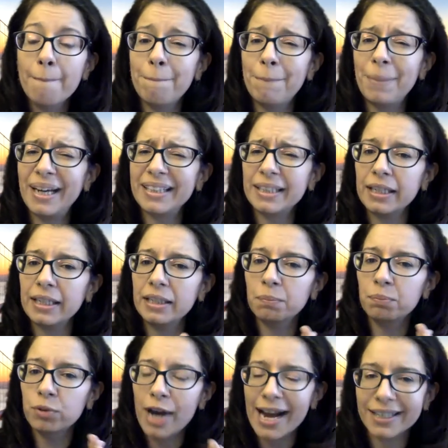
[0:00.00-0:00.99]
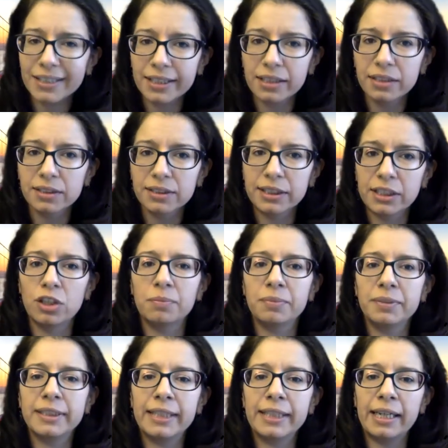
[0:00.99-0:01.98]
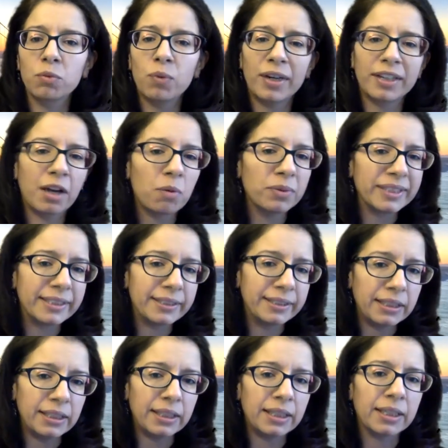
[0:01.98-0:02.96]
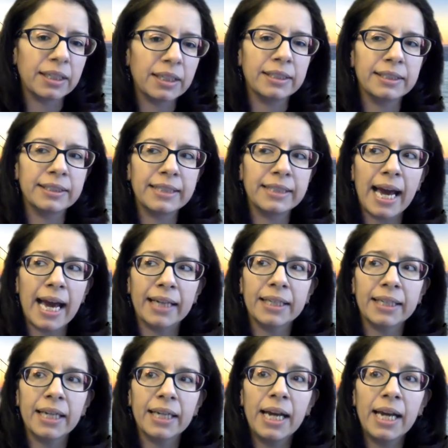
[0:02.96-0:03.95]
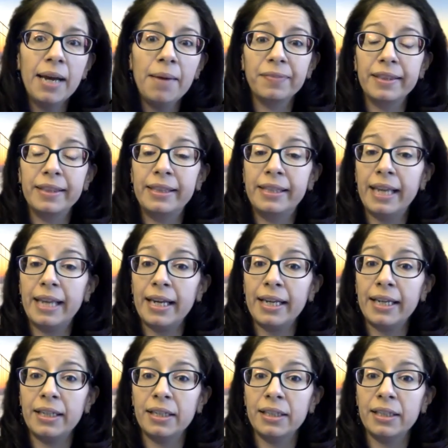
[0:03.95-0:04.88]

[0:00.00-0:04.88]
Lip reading: But in practical terms, then what I was seeing is that they